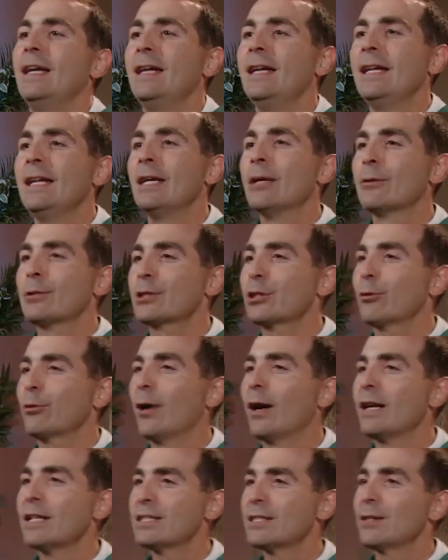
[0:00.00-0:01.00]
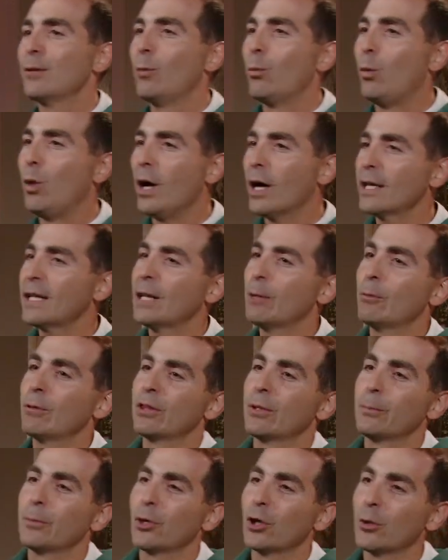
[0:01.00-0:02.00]
Here is Christ walking with
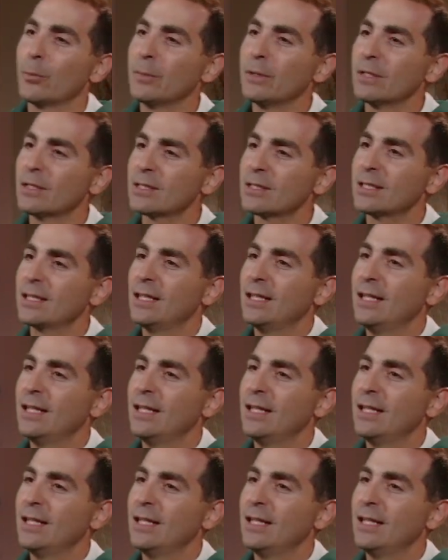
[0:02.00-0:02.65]
a purpose.